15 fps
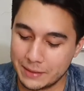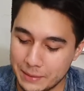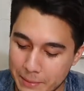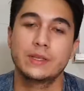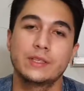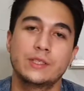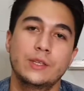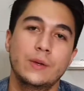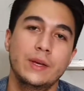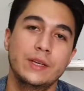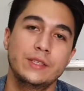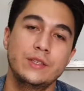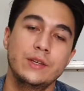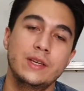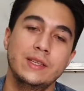So
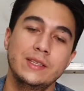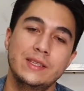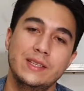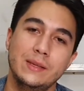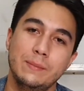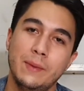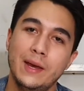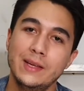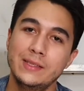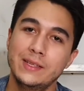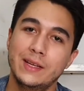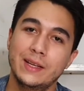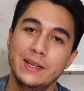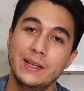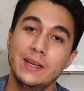as you can see,
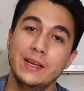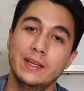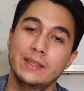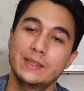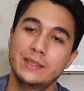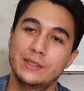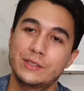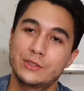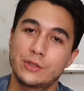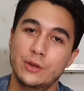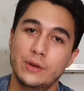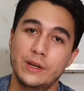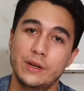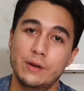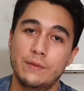basically the
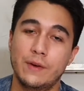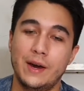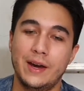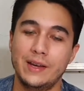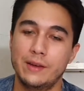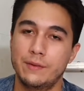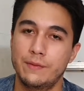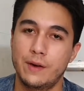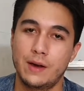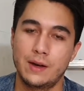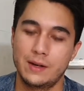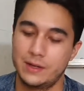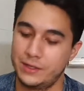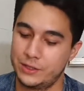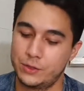story of
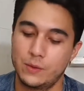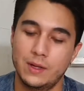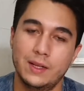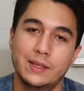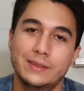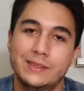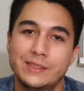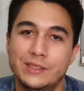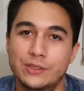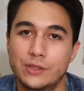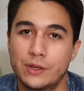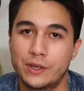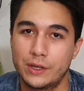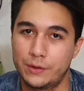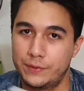IFR as well as the
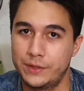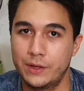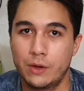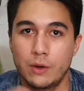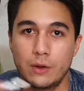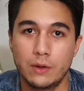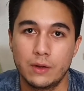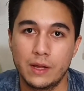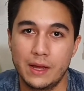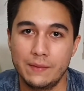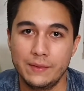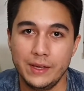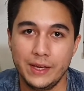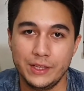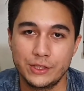story of the whole
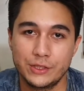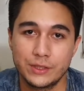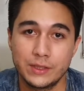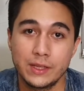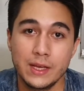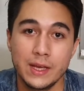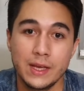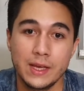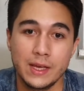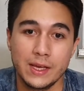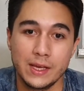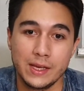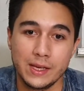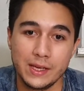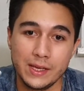aviation
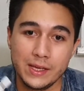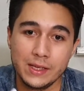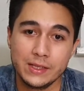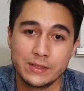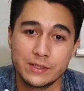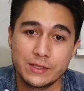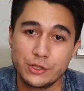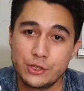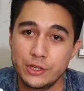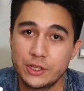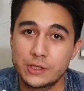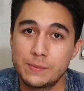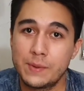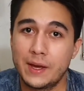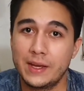is
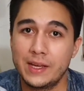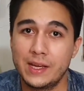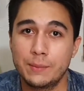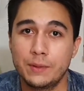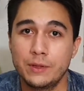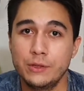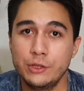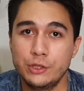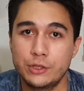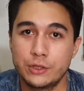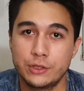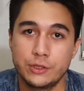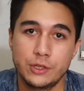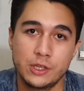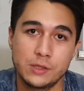just by
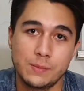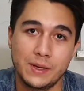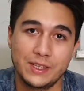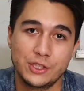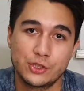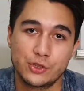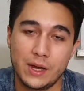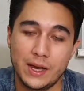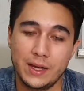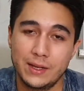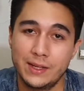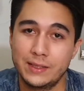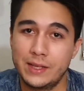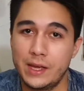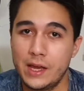evolution, just by trial
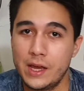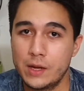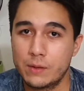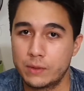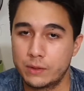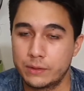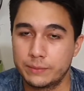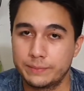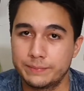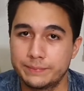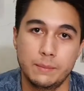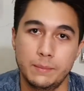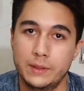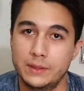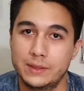and error.
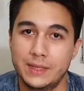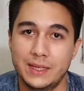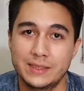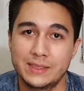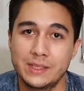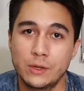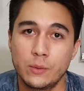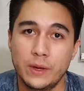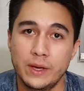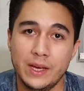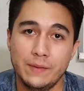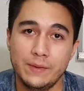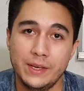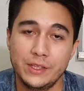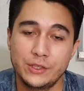But that's the way
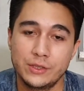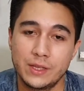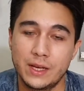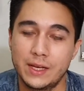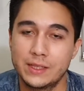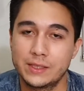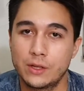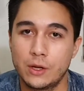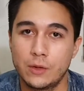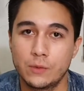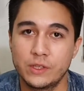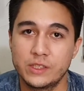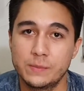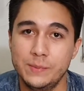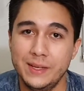aviation has
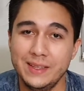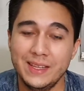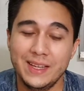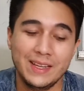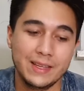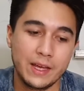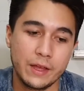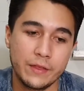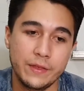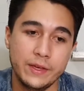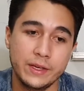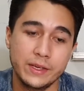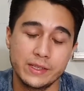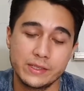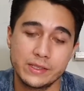always been, and I
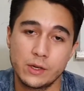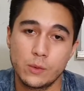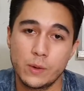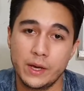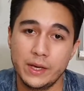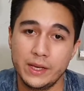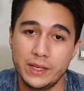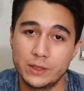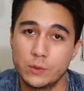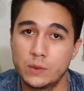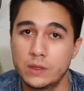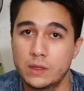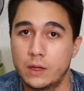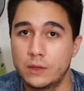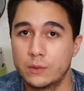think is the way it
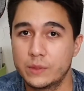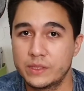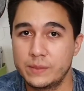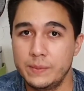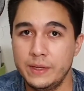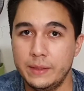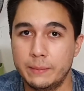will always be.